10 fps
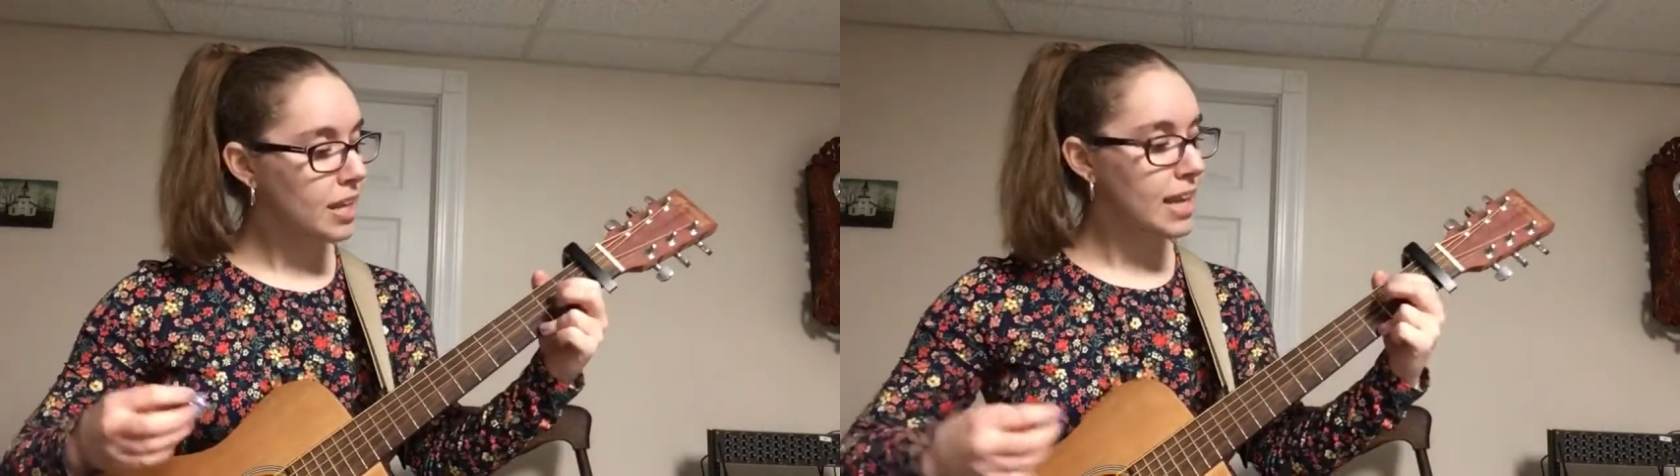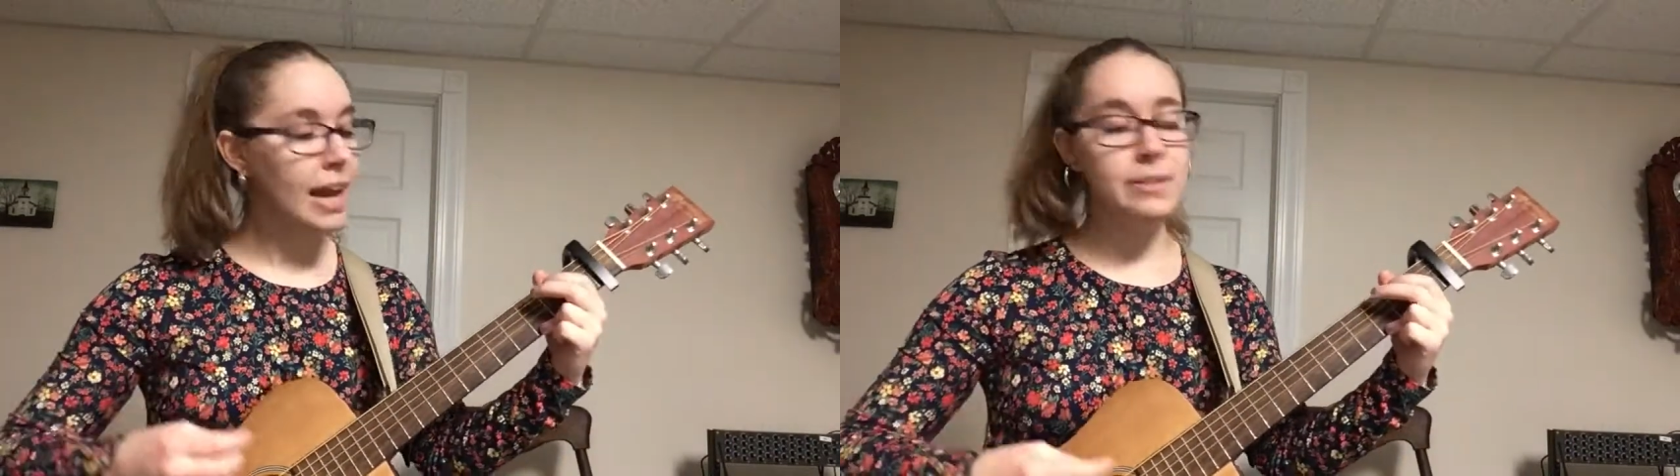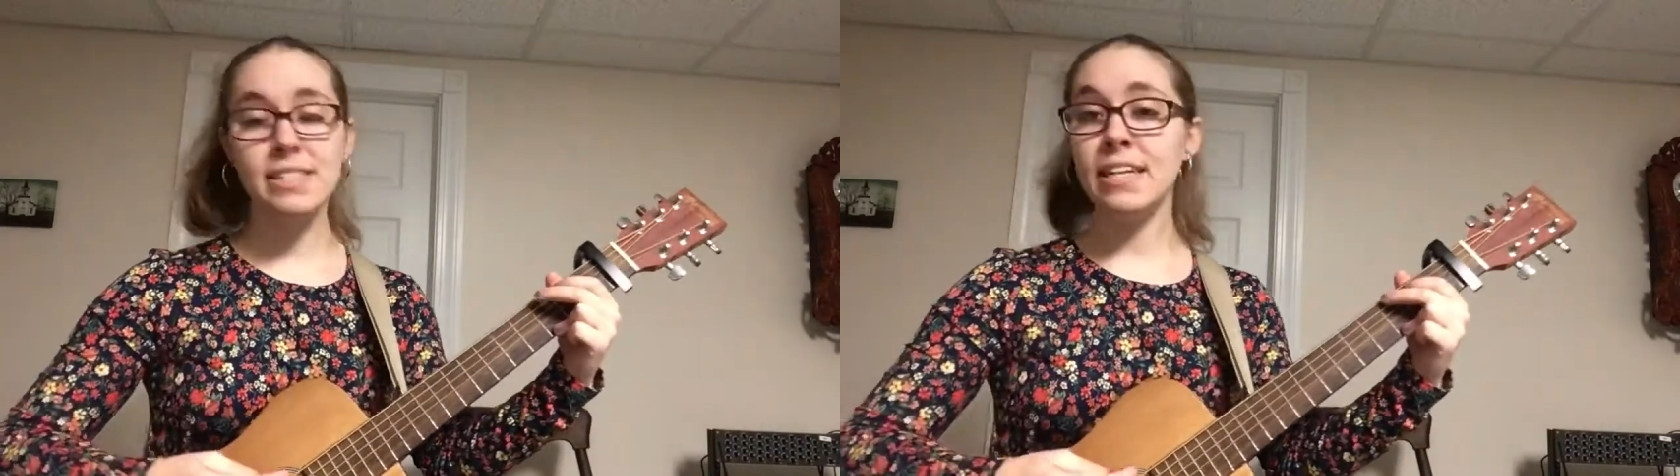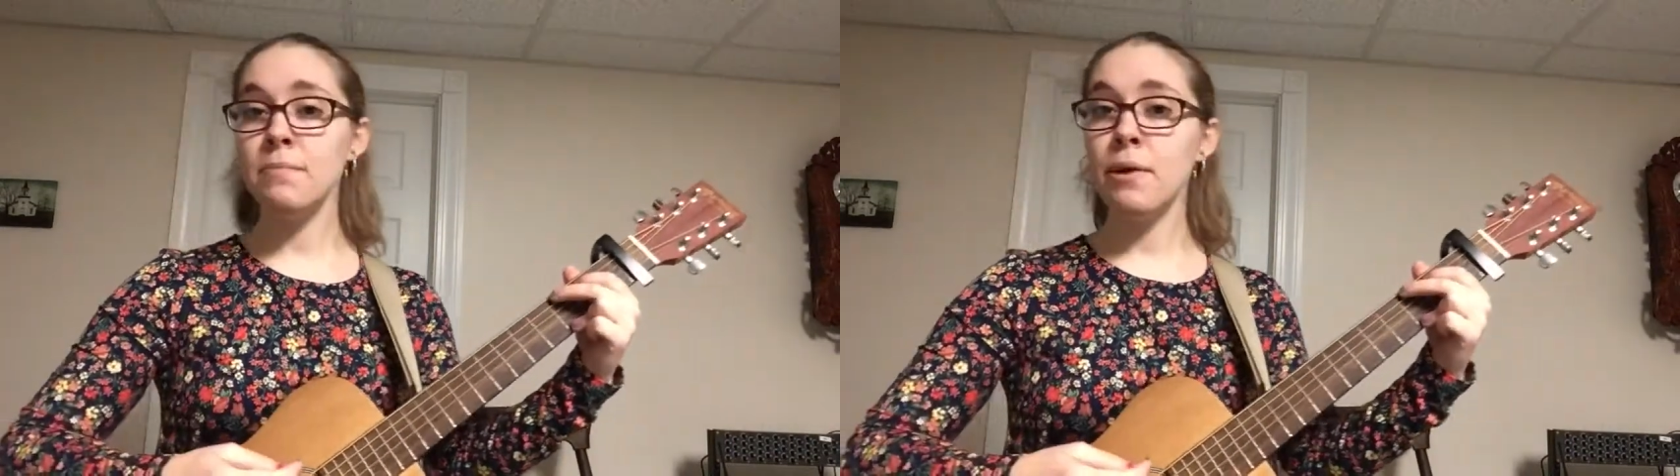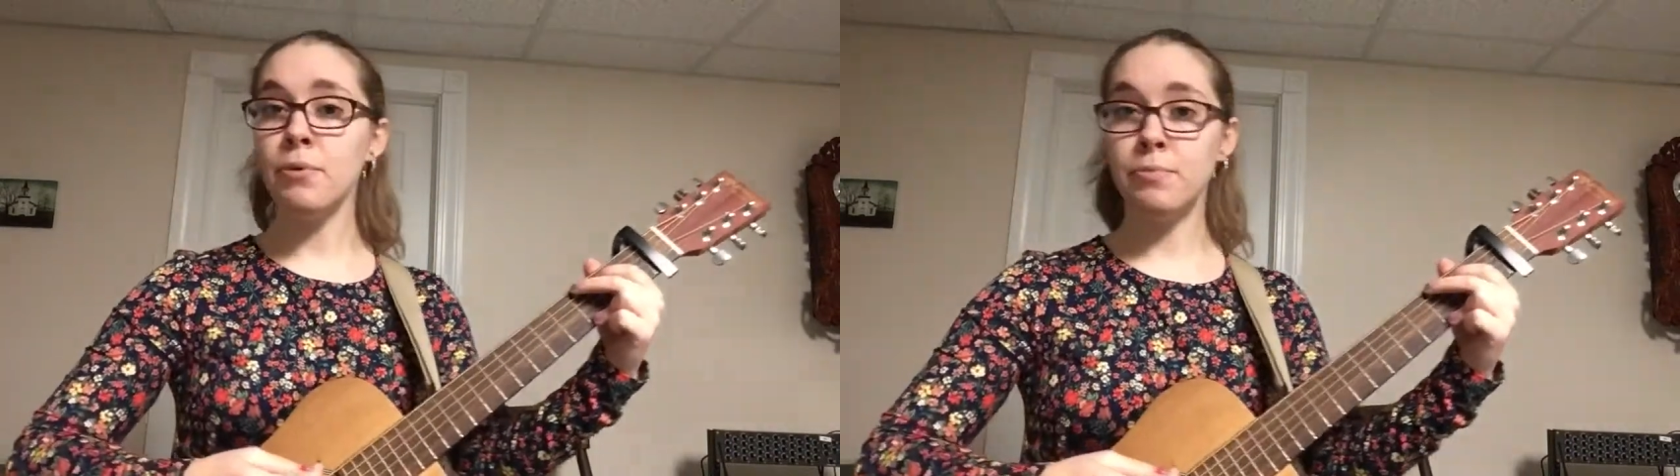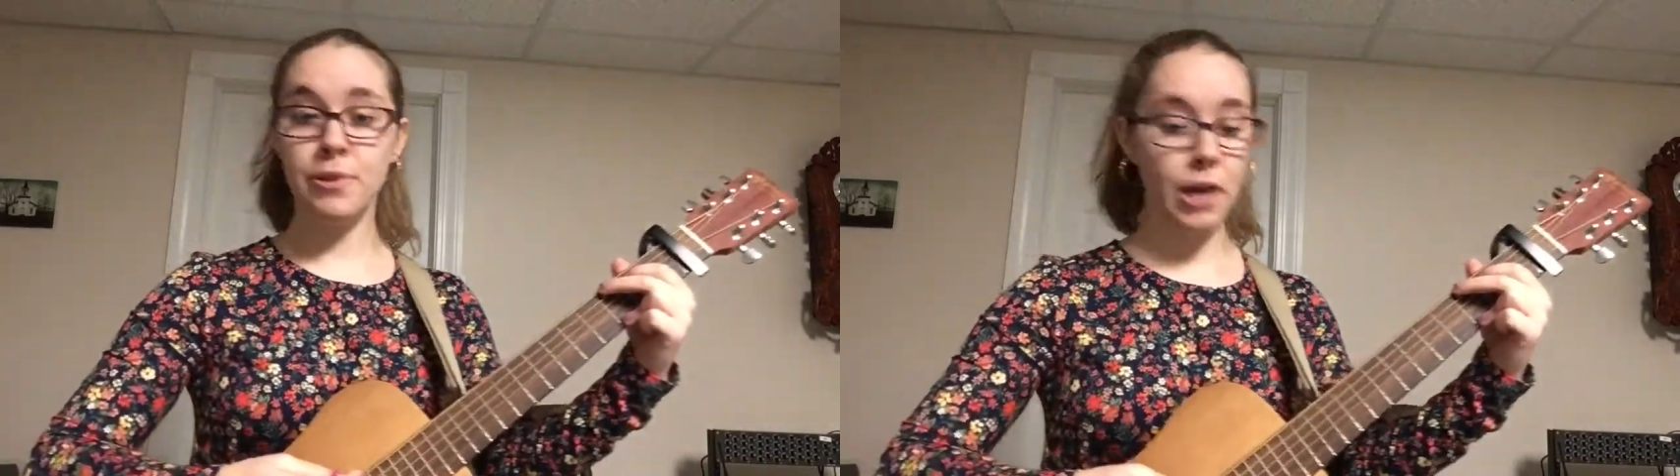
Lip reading: And I was sitting in my room doing